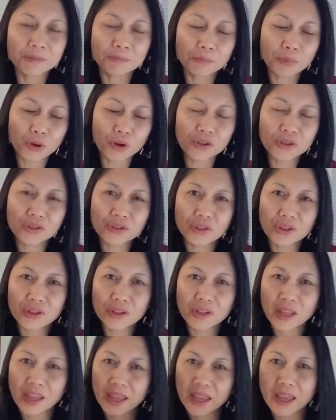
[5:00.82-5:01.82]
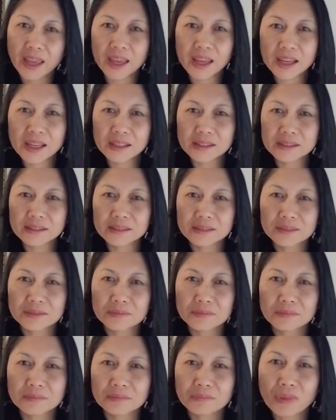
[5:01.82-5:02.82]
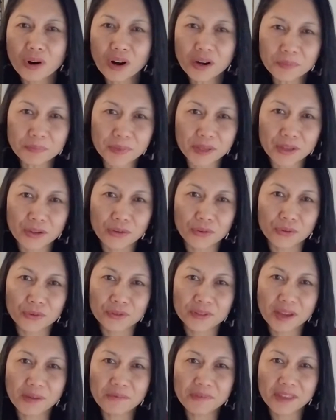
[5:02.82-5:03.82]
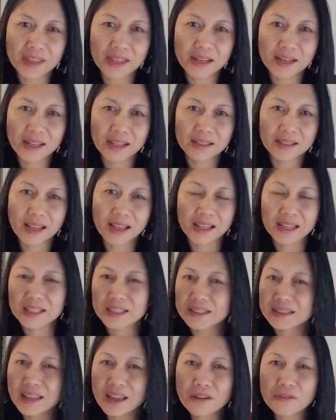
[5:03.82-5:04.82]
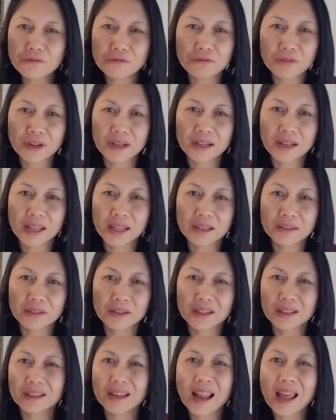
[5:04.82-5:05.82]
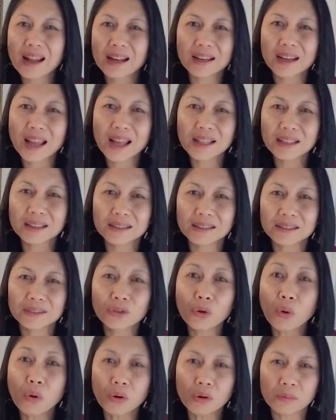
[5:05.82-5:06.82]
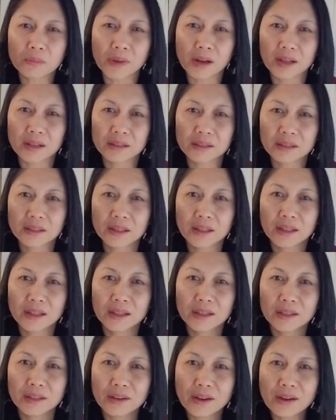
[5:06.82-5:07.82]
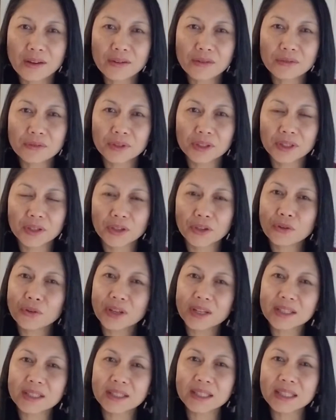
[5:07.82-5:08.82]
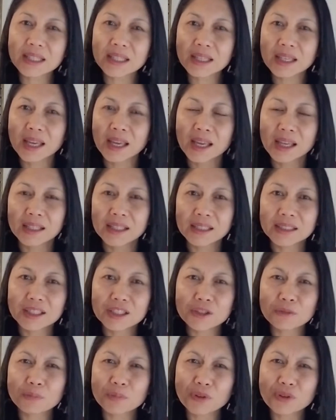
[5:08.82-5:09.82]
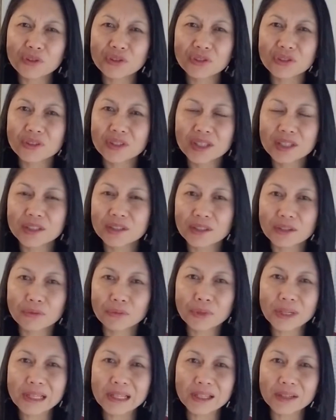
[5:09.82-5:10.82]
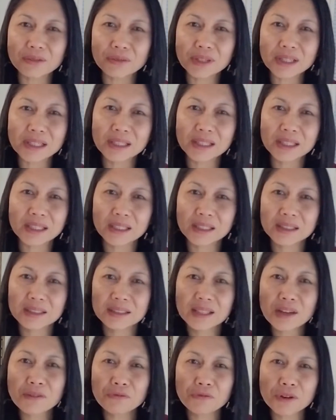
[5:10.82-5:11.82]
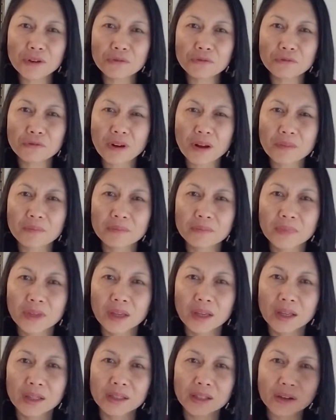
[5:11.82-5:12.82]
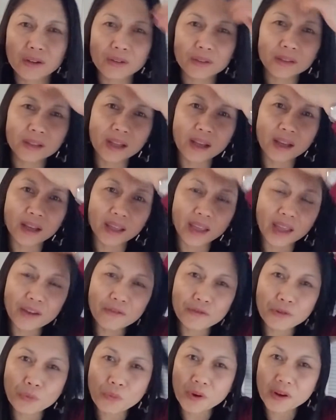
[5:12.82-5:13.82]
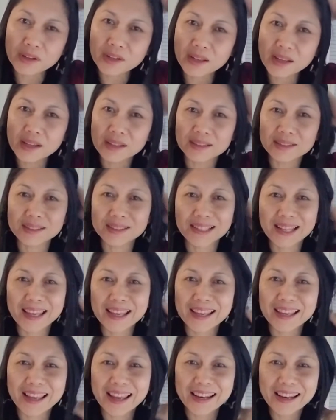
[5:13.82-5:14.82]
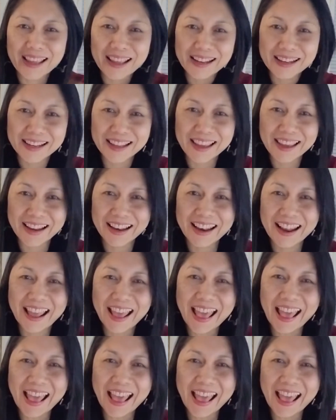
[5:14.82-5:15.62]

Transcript: person ate barbecue, something like that. It's different, like not normal. Now you can see that this person is really different from the everyone else, like an alien.